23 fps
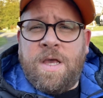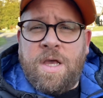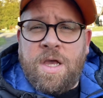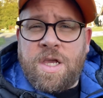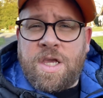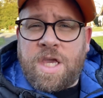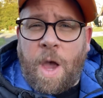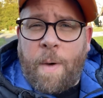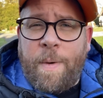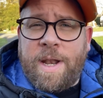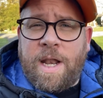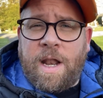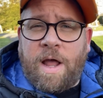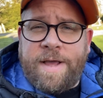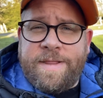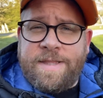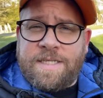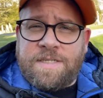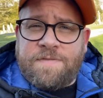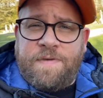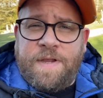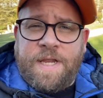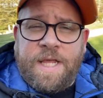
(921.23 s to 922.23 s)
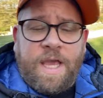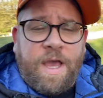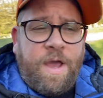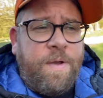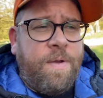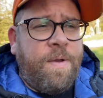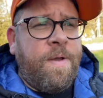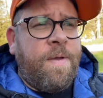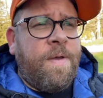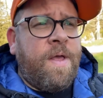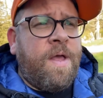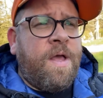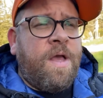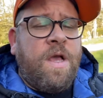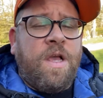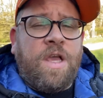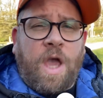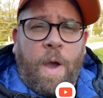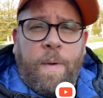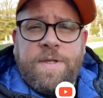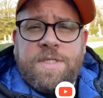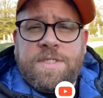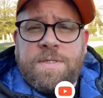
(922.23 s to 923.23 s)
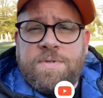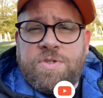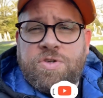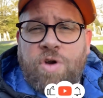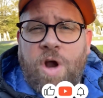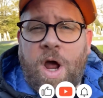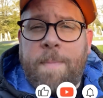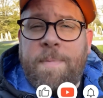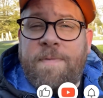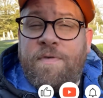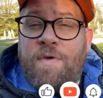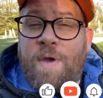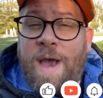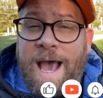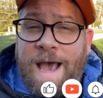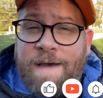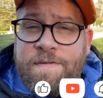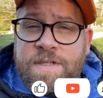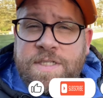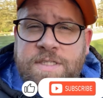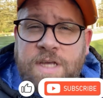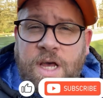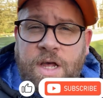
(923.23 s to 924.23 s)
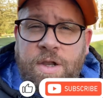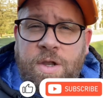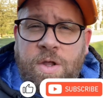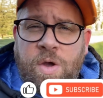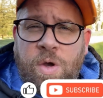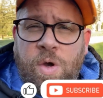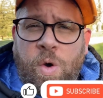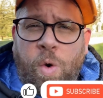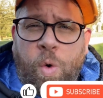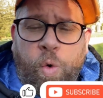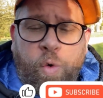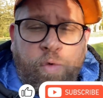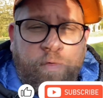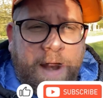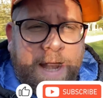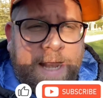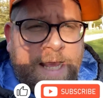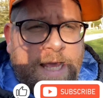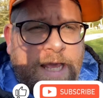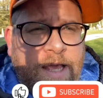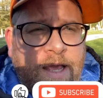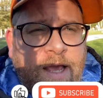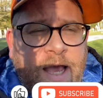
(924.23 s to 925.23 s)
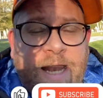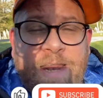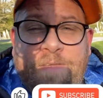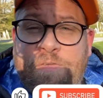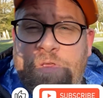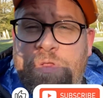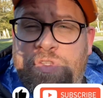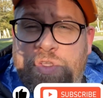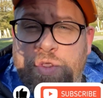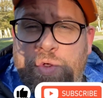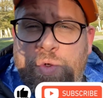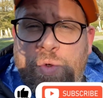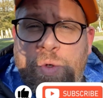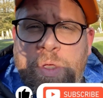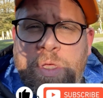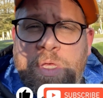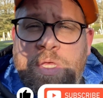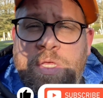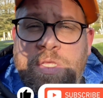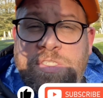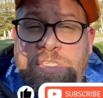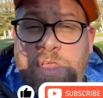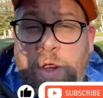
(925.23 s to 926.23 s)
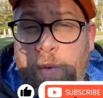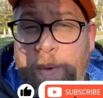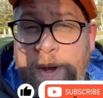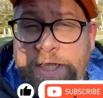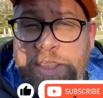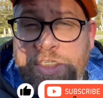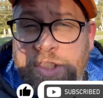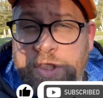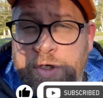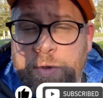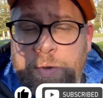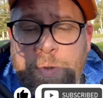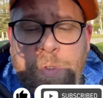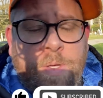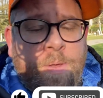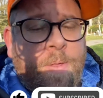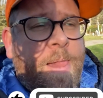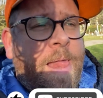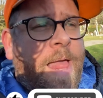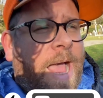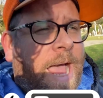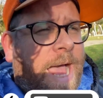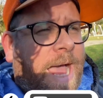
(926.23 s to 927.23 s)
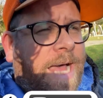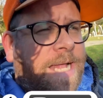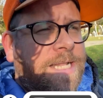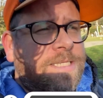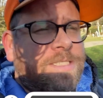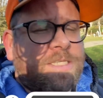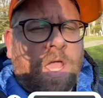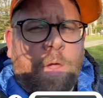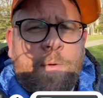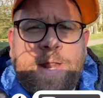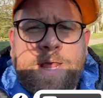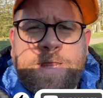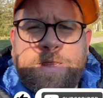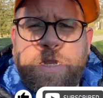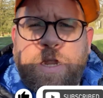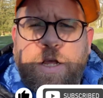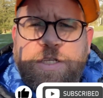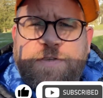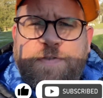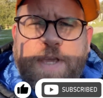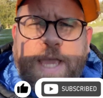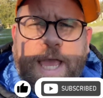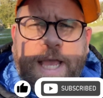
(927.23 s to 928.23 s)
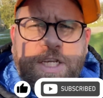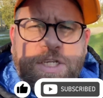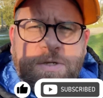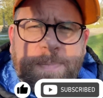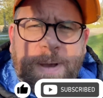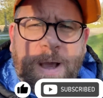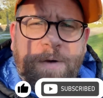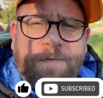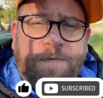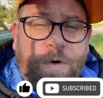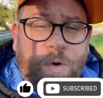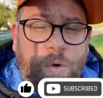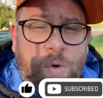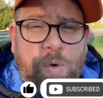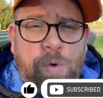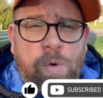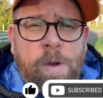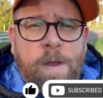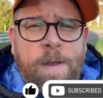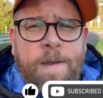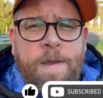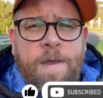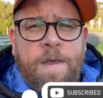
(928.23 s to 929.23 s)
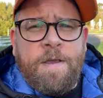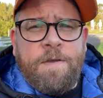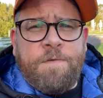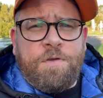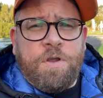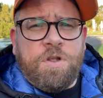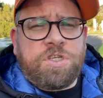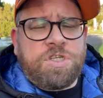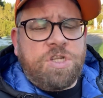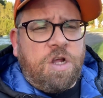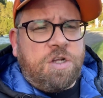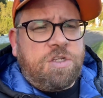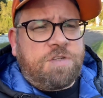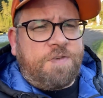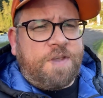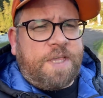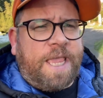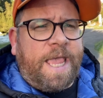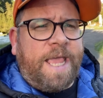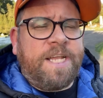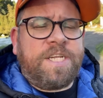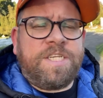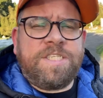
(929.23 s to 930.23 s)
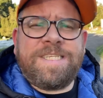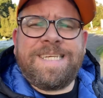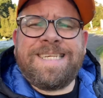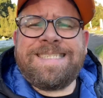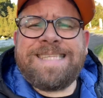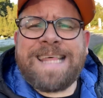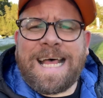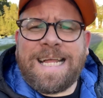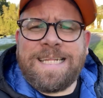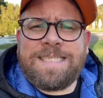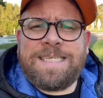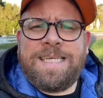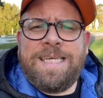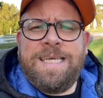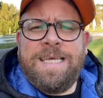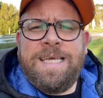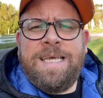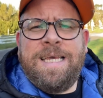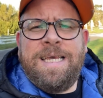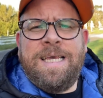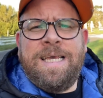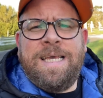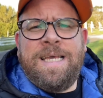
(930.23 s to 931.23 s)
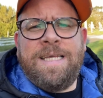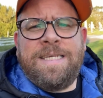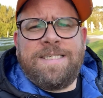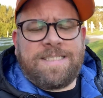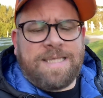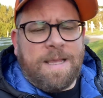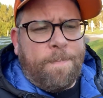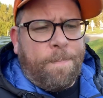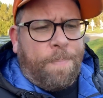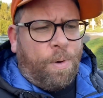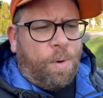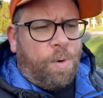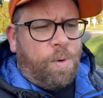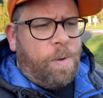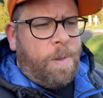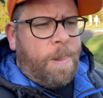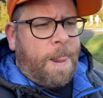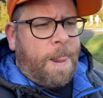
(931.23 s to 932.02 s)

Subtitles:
go and like this video, go and subscribe if you haven't done already, and if you do so wish to, and go and hit the notification bell for all future notifications. It's that simple.